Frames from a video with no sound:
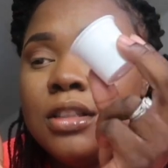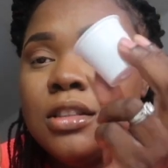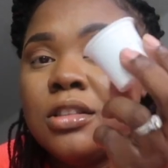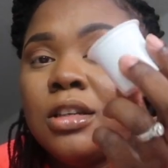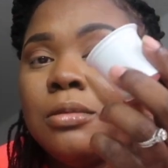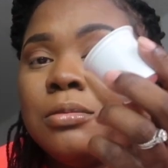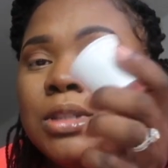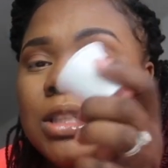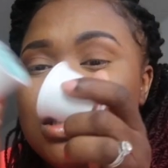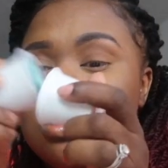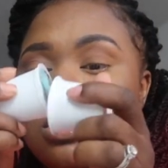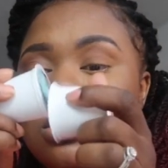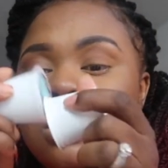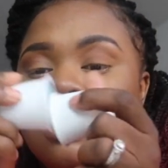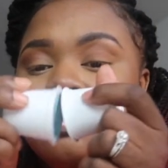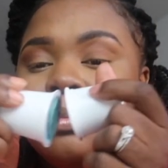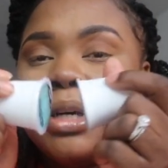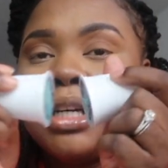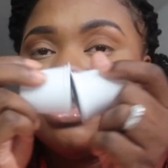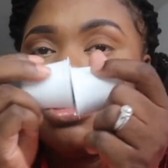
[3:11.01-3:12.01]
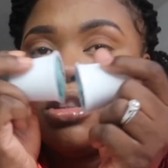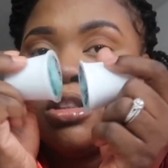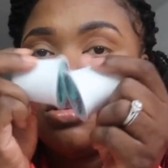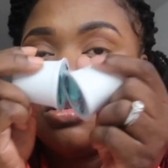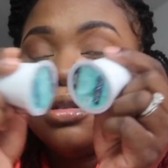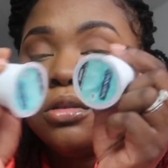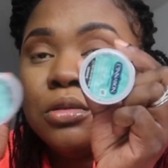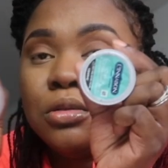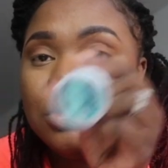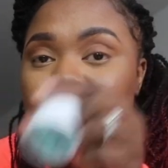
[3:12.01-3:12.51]
So I'm just gonna puncture
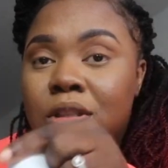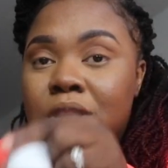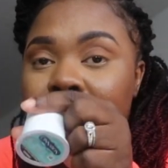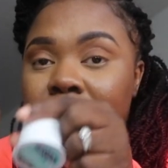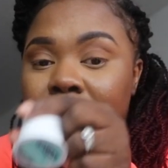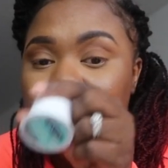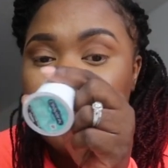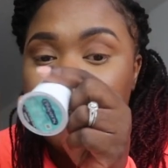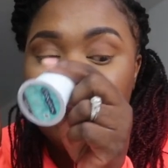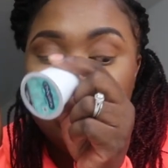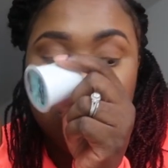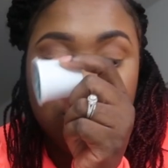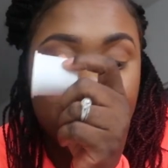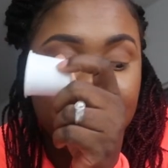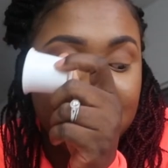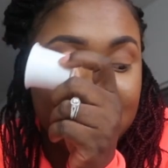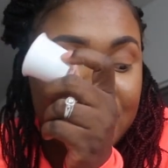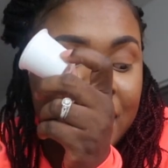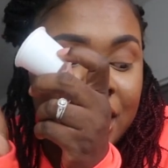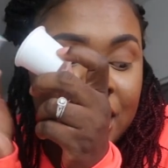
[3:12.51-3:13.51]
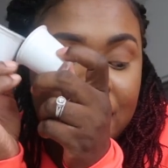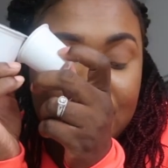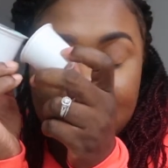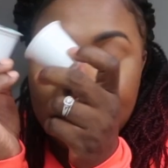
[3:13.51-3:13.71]
holes and use that